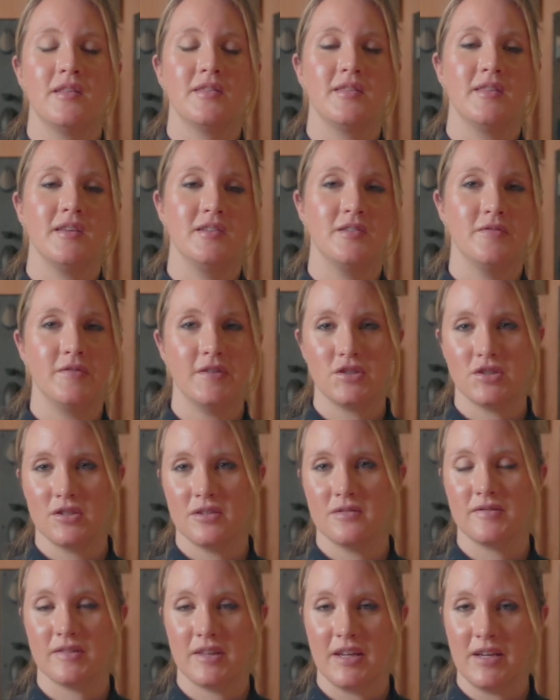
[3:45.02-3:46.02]
the division
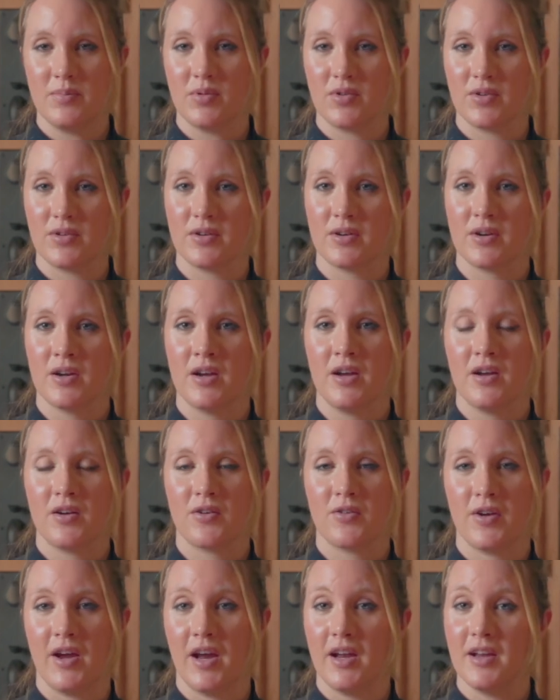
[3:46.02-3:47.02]
of labor
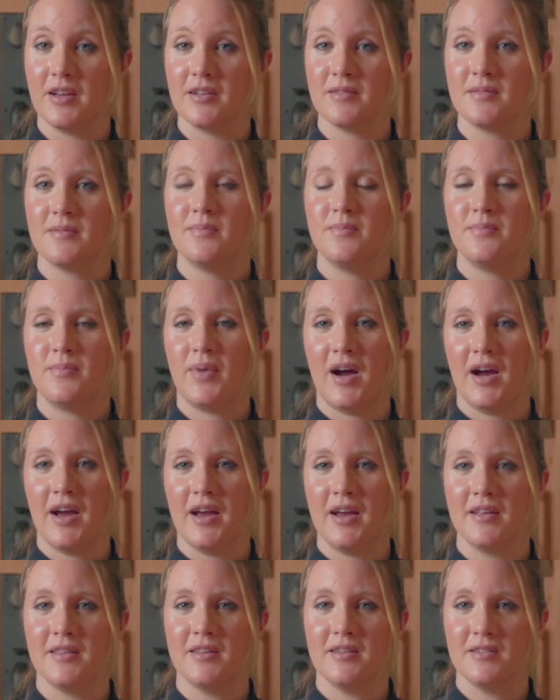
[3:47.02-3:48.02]
created
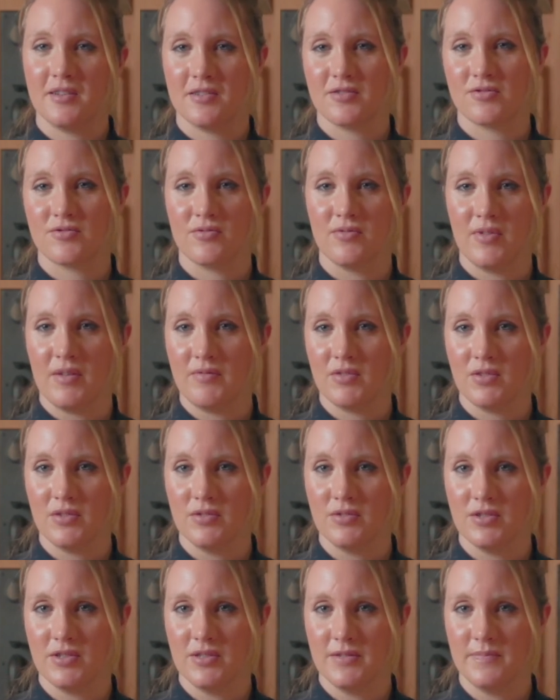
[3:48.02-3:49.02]
by the Industrial
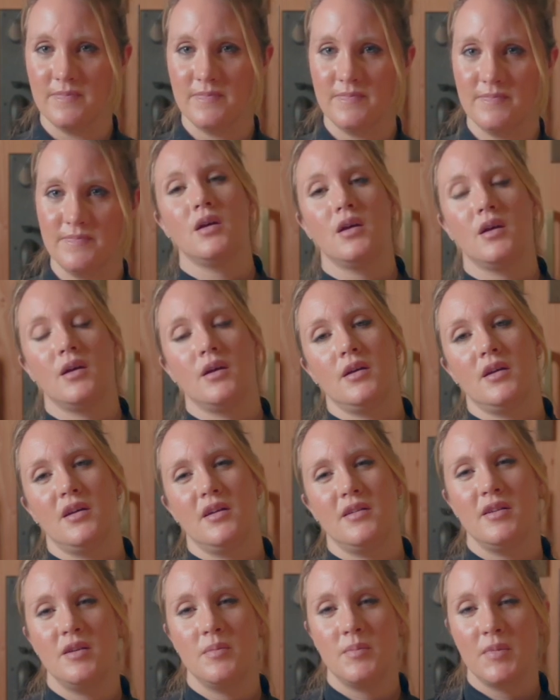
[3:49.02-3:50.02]
Revolution.
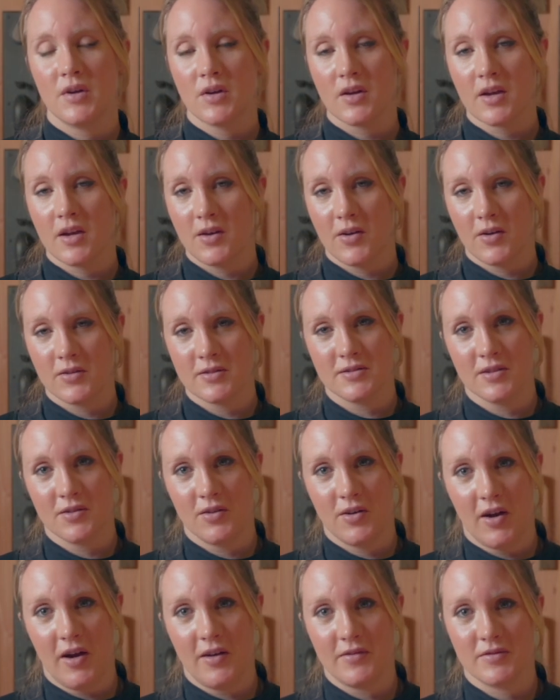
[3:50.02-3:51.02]
The American arts and
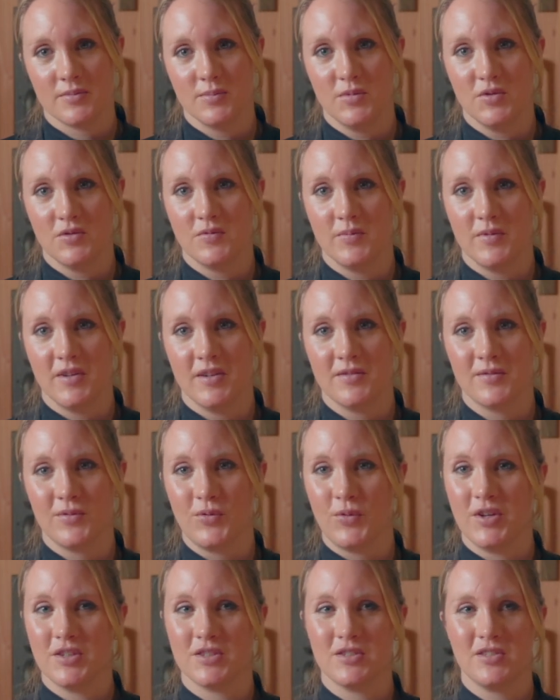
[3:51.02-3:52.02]
crafts movement,
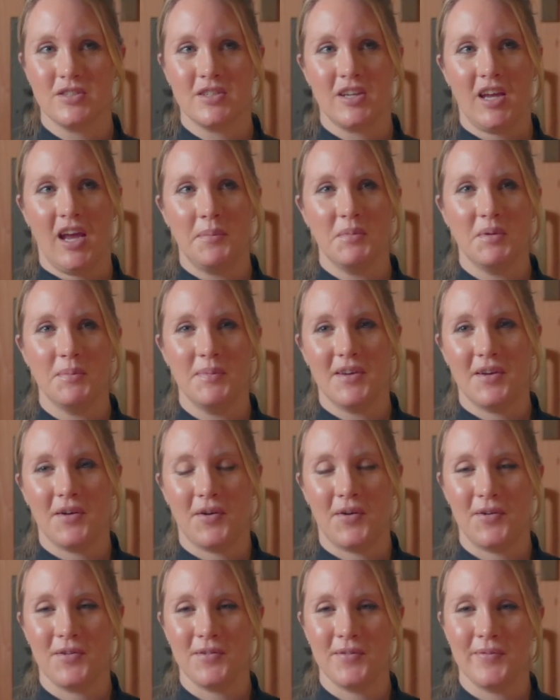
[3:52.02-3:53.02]
which came to be
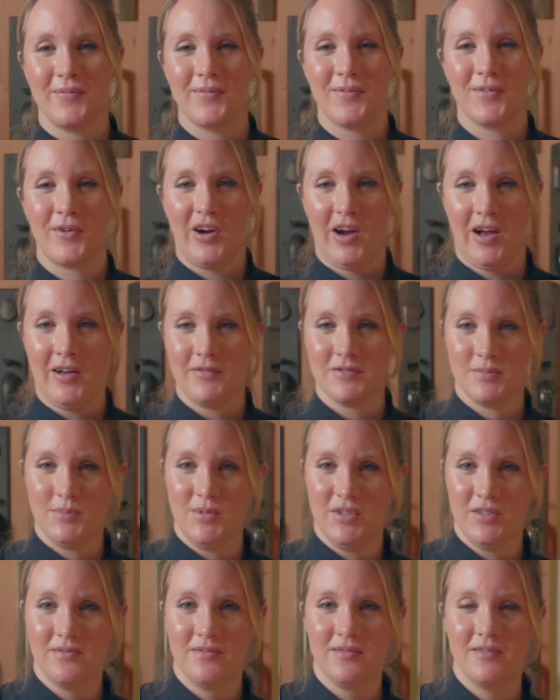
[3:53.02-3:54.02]
called
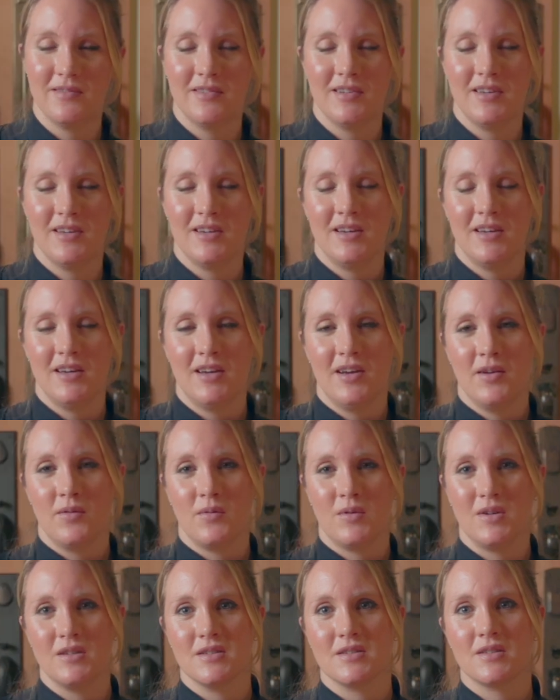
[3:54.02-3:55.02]
Craftsman,
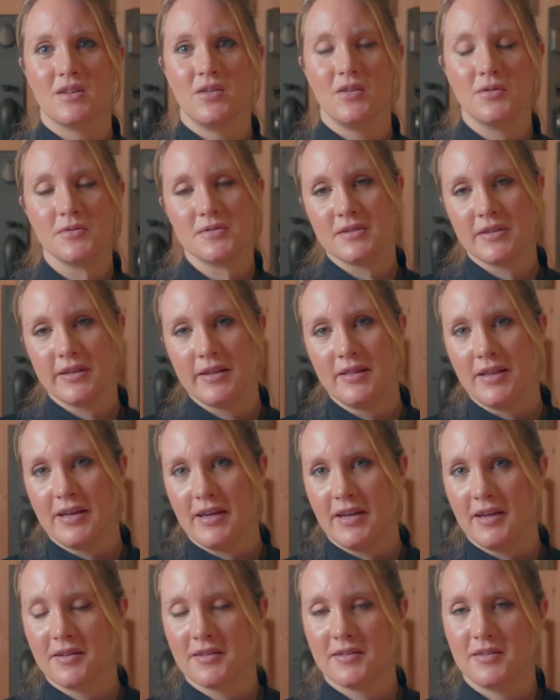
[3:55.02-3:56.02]
was closely
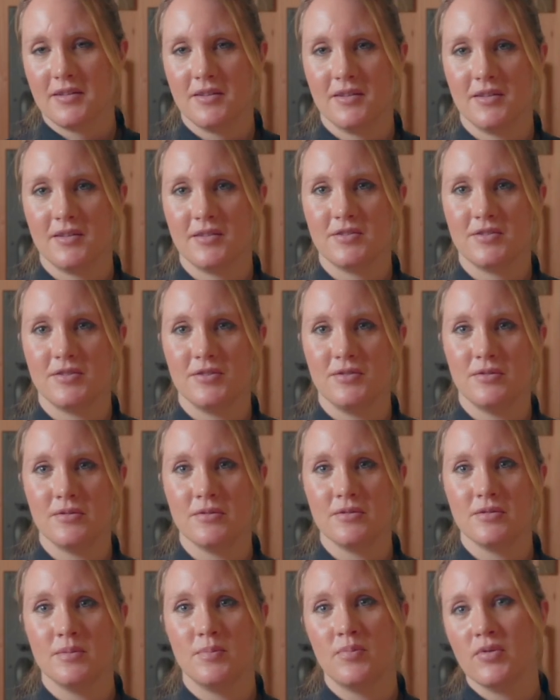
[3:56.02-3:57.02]
linked
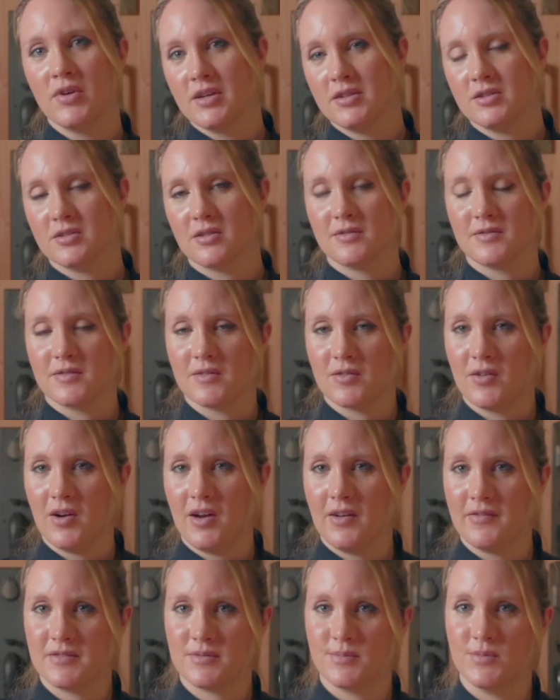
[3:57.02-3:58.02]
to the British arts and
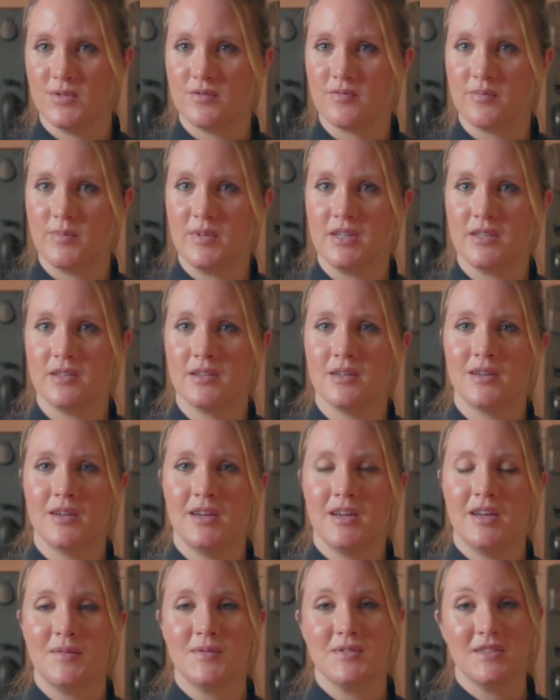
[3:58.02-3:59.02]
crafts movement.
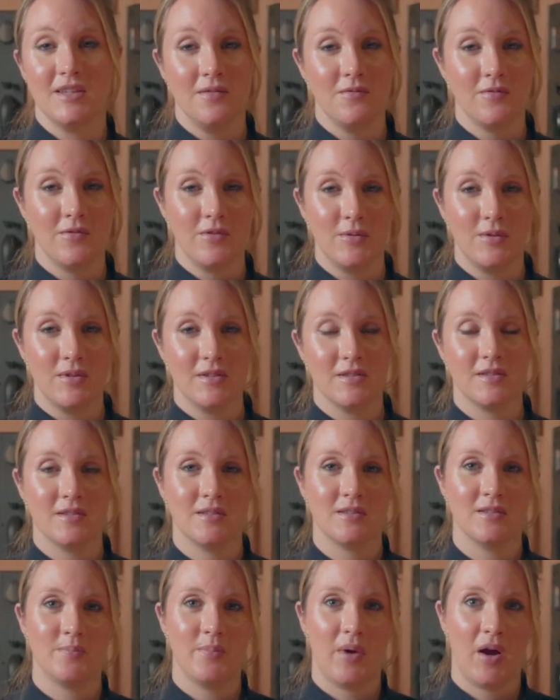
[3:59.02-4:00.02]
It was
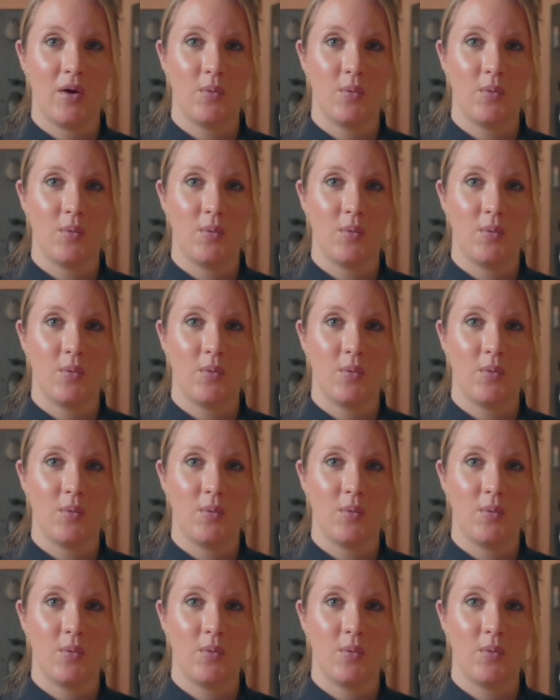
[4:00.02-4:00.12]
influenced by